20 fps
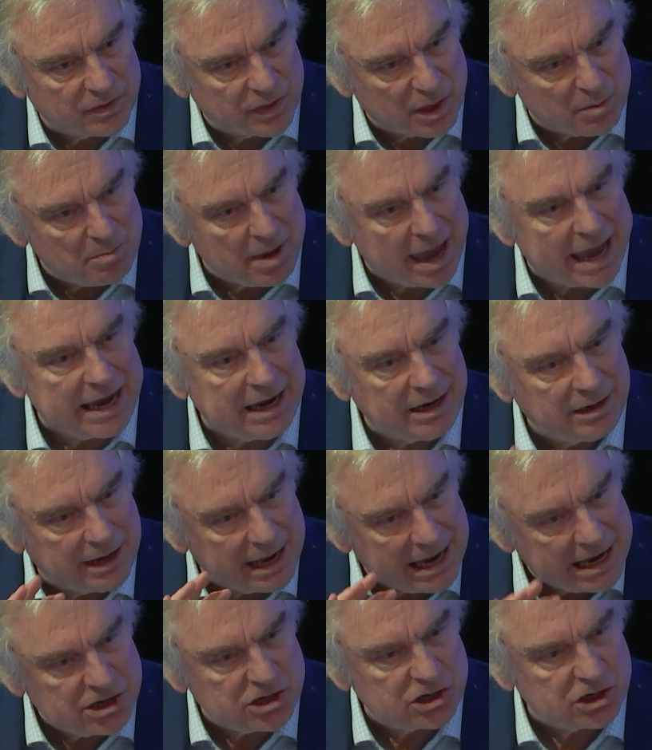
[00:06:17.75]
main
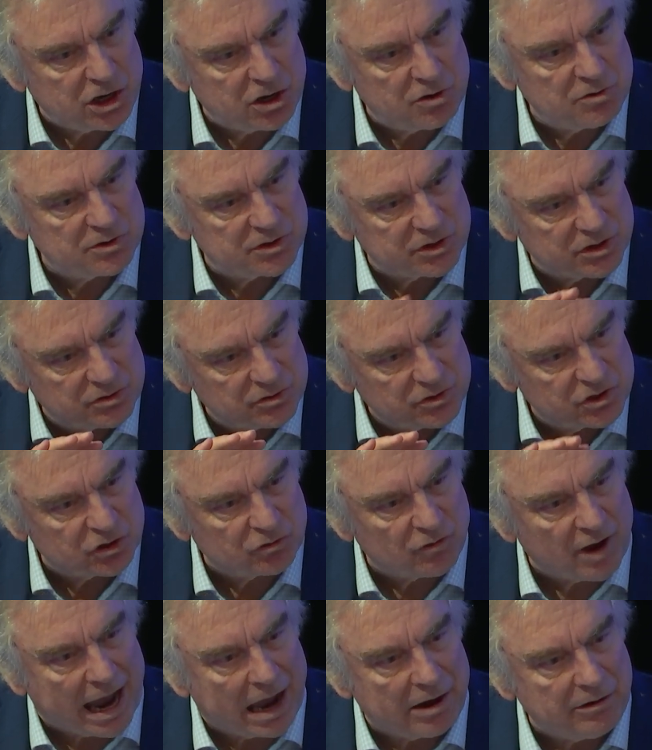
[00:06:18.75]
issues
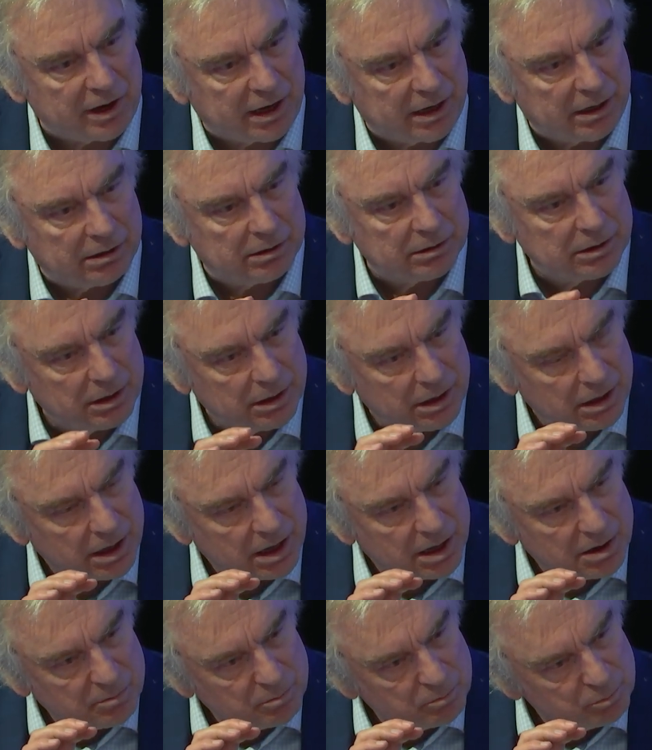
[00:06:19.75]
surrounding
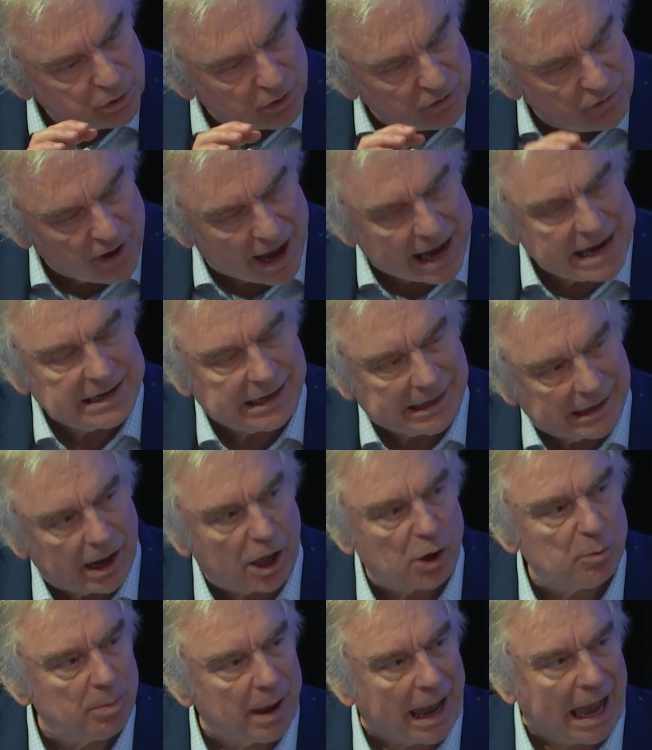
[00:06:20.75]
providing
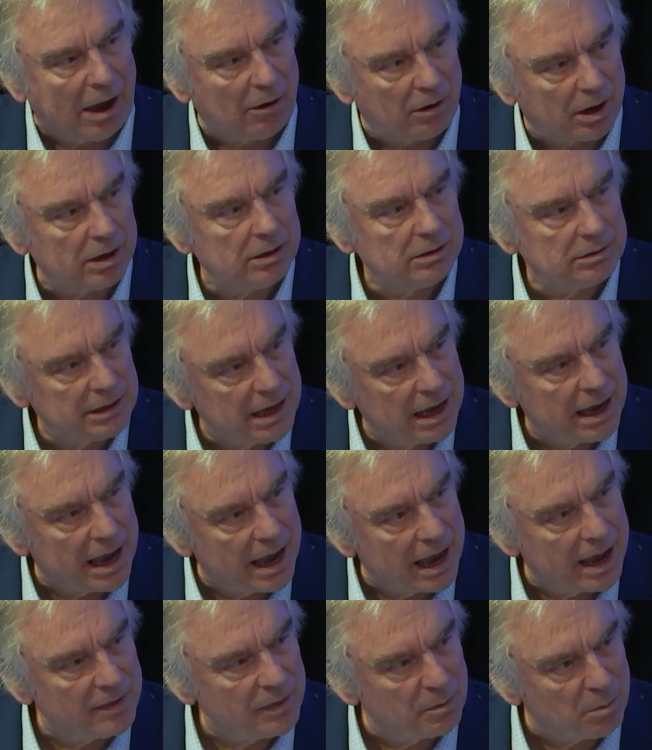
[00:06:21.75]
low power
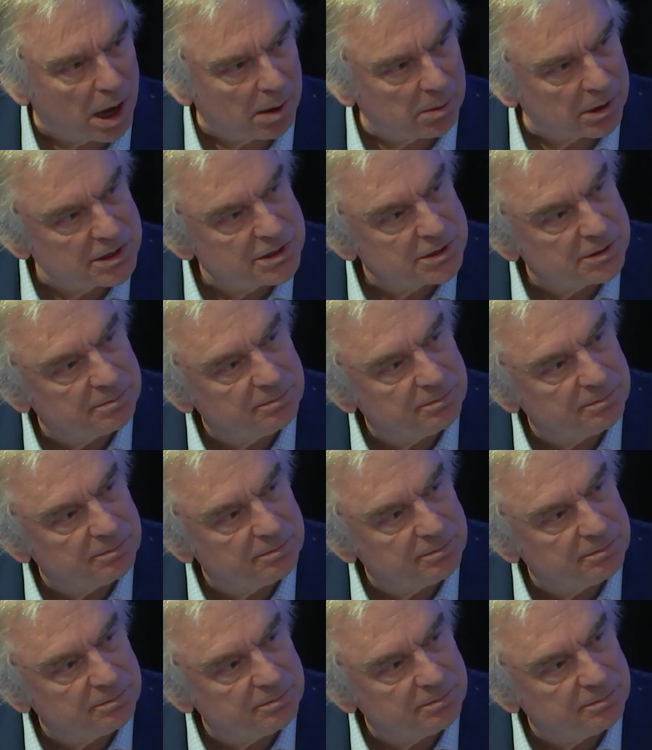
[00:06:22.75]
at the moment?